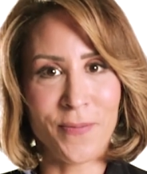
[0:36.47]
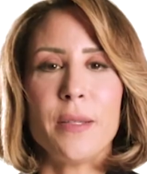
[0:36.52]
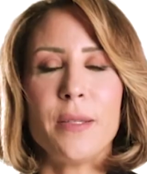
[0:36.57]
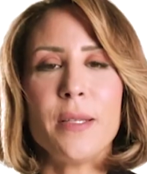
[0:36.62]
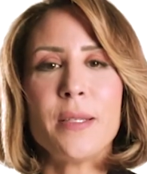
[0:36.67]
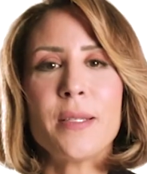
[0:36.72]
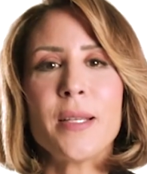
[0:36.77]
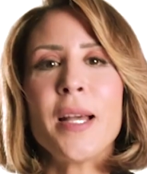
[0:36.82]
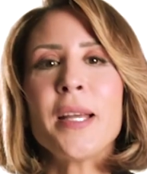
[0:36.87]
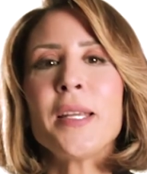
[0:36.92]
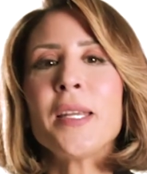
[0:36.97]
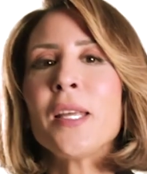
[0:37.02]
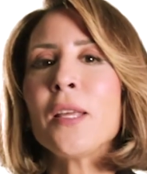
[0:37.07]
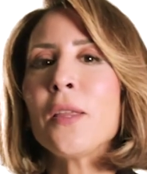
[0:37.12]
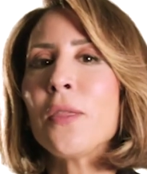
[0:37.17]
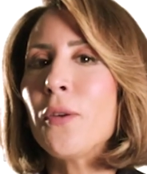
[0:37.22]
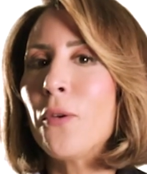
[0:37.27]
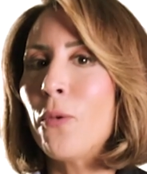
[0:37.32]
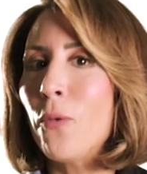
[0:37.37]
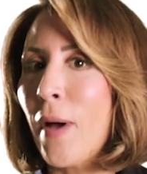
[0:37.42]

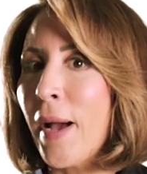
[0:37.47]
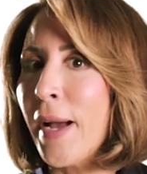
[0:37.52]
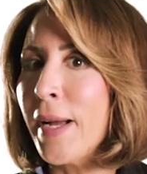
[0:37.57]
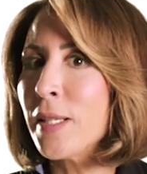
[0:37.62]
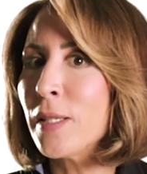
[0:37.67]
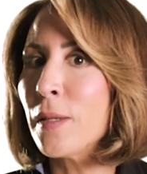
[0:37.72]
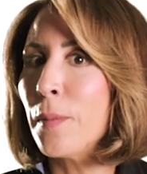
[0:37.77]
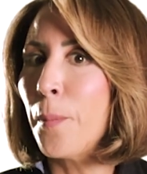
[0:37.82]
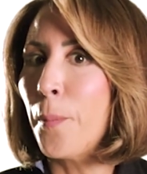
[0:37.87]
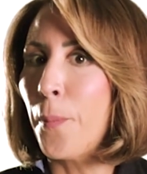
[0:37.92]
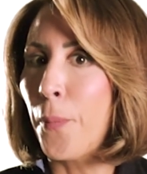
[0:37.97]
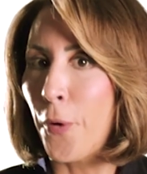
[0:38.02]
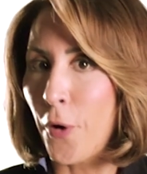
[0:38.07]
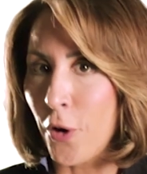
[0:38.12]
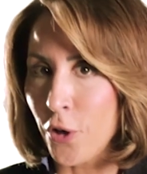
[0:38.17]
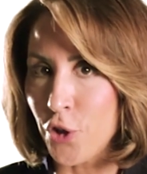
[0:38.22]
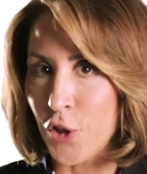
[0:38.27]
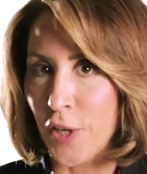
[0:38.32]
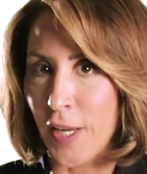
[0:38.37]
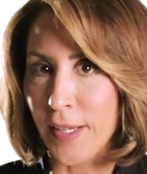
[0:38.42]
Designing the right
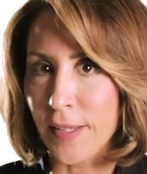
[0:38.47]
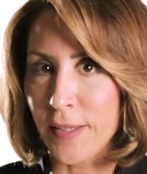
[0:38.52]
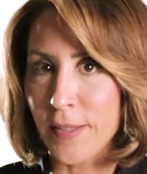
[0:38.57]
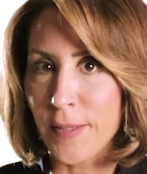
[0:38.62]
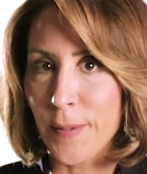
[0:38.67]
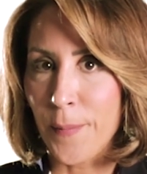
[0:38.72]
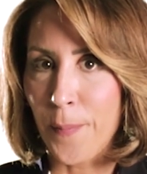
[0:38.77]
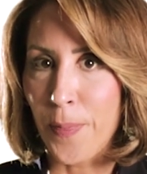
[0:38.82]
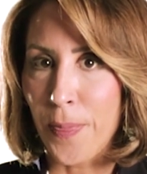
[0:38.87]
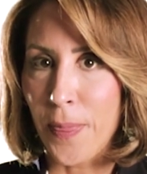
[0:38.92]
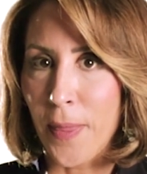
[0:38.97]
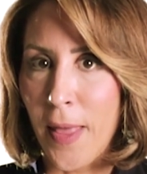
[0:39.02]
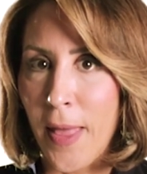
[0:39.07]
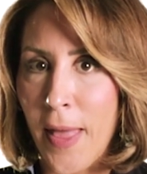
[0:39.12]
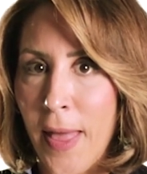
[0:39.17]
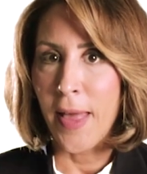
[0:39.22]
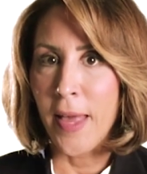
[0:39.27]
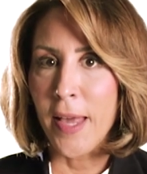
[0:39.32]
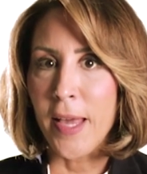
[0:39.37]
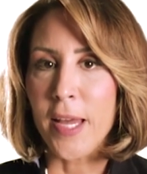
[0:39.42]
project
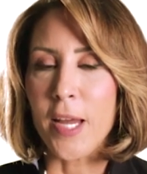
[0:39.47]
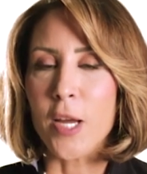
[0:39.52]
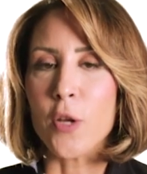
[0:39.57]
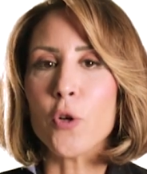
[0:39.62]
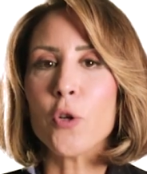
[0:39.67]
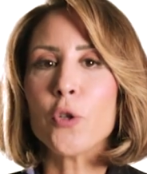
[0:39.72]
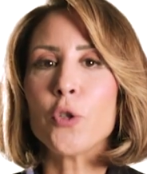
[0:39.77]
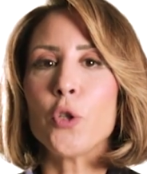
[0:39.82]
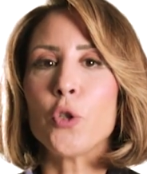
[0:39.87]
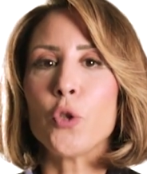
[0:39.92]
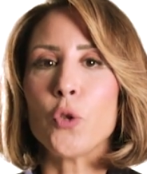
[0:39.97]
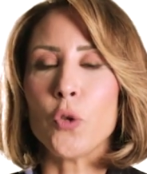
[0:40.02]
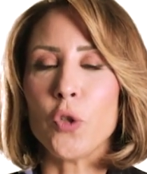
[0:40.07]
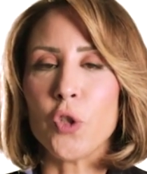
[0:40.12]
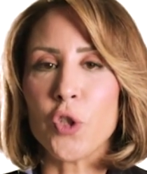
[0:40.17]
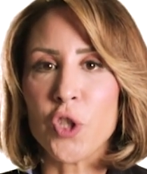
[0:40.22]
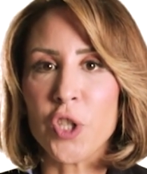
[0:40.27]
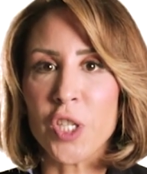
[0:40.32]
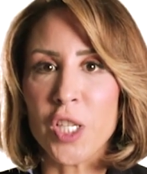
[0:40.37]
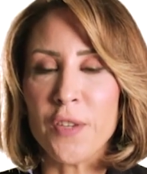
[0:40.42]
in order to
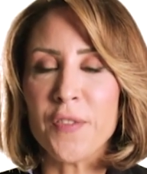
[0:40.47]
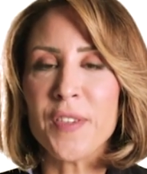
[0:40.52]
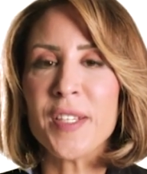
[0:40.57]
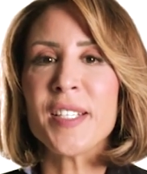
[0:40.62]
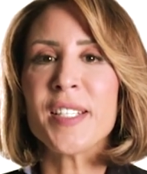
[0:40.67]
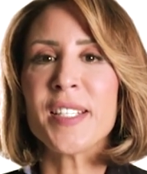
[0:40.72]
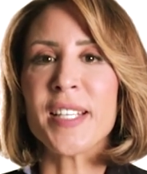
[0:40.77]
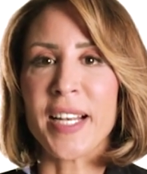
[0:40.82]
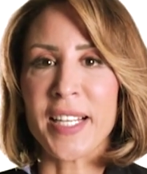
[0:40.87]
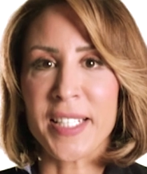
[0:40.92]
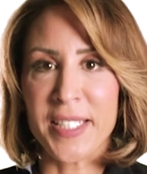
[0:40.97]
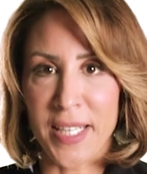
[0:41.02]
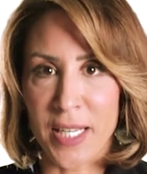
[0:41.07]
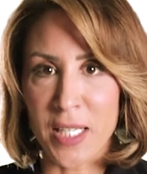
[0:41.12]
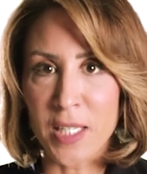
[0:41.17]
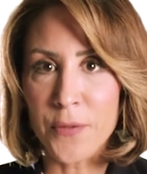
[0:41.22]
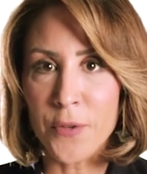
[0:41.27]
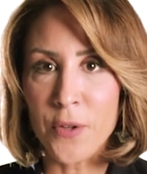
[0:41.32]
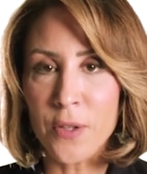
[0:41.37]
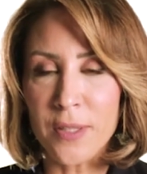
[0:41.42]
achieve
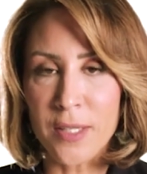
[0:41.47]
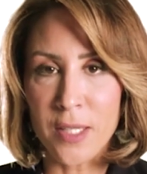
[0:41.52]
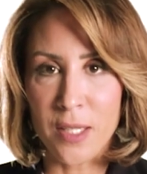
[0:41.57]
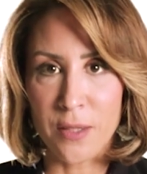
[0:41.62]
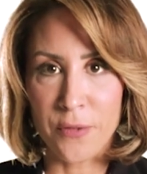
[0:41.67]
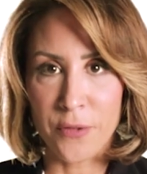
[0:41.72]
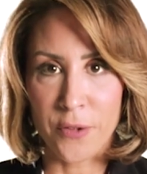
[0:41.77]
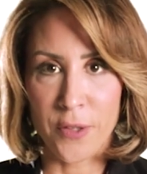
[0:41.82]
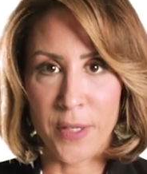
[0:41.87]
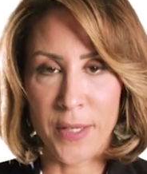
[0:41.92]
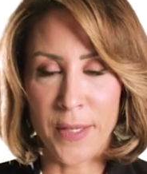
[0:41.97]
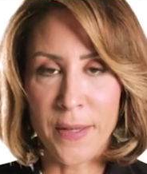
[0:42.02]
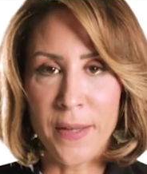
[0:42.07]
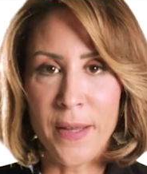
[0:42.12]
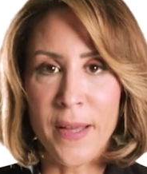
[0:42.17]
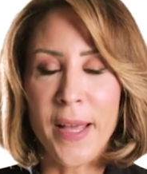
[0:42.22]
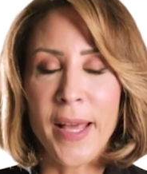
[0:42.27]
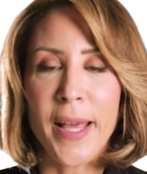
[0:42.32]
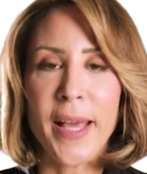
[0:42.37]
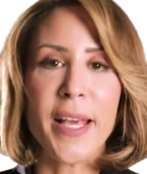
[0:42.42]
successful delivery
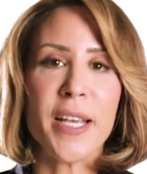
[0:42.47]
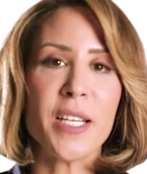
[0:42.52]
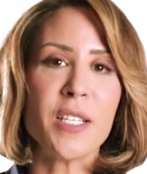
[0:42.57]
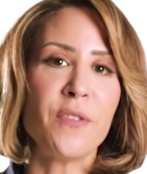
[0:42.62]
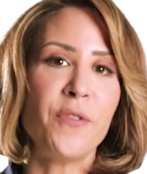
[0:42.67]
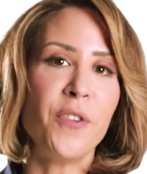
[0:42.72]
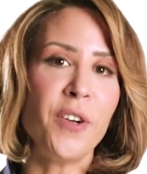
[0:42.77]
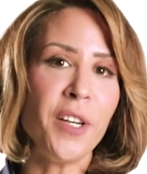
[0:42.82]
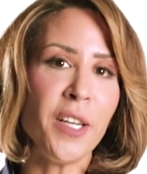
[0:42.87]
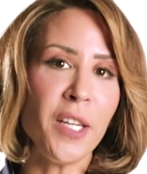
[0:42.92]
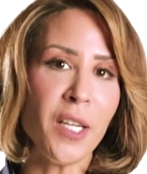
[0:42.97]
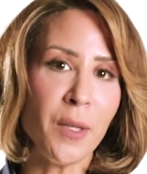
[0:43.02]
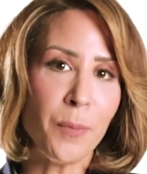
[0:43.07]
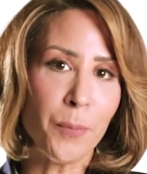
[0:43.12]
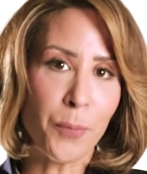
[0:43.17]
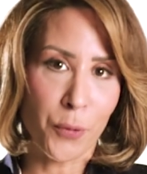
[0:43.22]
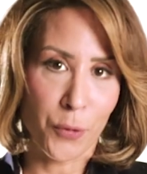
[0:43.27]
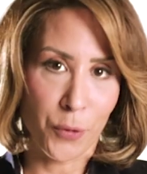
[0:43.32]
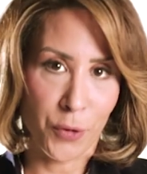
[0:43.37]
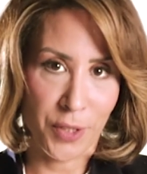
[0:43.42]
is very
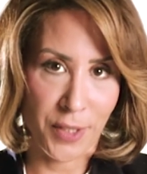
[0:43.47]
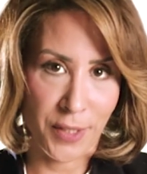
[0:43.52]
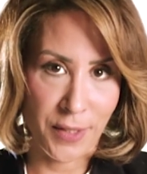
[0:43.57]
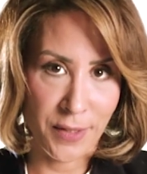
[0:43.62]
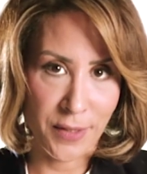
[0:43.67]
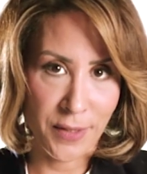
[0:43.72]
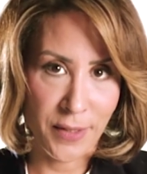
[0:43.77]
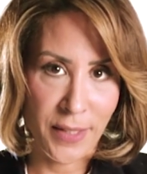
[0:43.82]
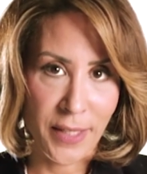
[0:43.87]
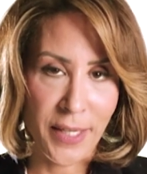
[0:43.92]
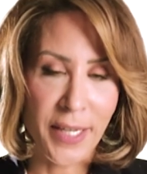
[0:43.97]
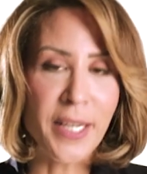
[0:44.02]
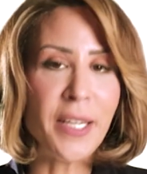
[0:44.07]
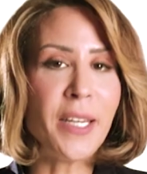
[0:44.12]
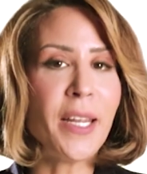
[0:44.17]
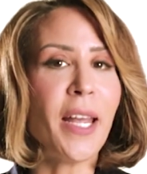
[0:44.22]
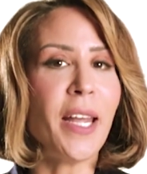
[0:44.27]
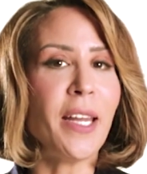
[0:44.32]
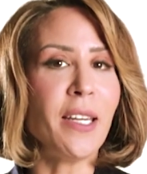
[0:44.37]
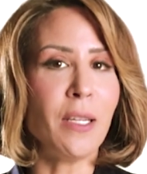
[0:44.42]
important
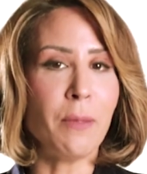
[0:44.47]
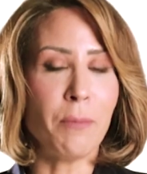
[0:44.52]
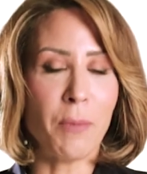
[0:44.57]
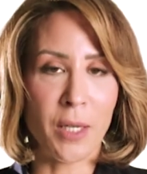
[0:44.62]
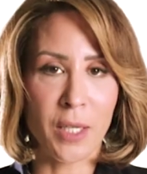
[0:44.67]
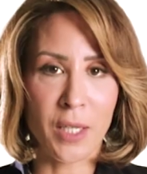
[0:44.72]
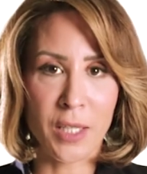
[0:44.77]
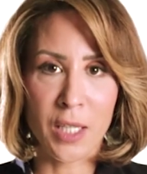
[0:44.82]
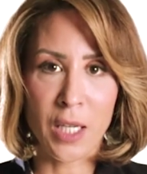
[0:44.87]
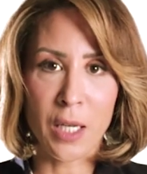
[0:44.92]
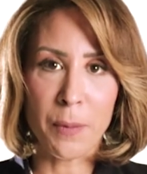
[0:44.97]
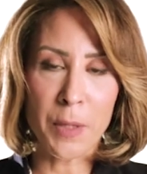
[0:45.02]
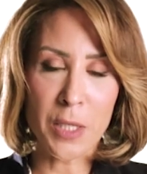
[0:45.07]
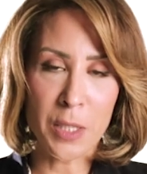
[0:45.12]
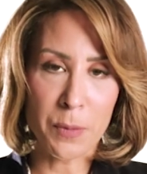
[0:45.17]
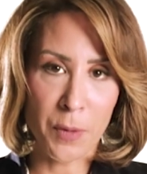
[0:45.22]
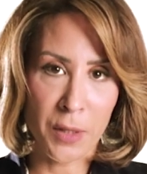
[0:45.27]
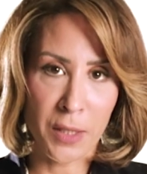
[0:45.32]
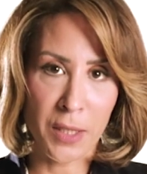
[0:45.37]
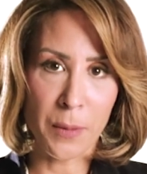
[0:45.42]
in any marketing
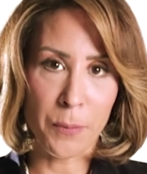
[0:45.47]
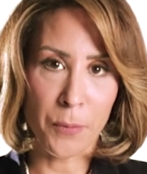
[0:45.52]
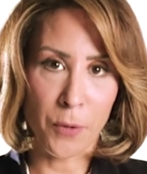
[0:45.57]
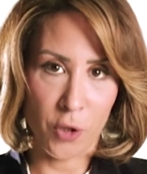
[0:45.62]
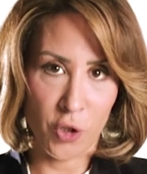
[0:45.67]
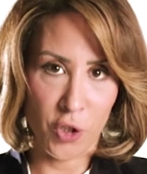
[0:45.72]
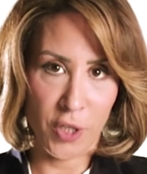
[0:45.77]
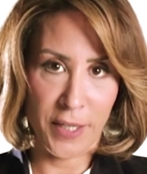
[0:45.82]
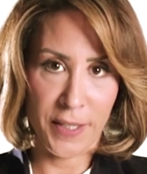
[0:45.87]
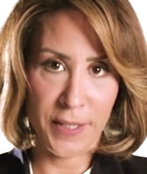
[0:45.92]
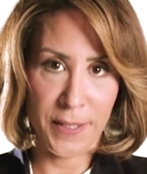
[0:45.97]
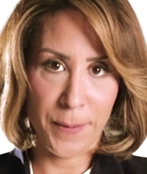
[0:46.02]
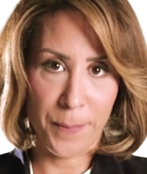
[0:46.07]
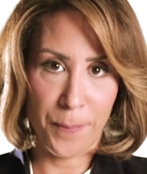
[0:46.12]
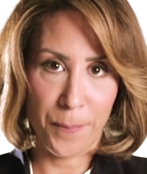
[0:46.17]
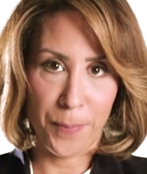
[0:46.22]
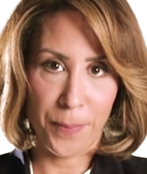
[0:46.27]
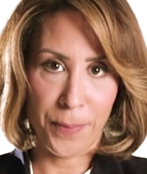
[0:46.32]
mix modeling project.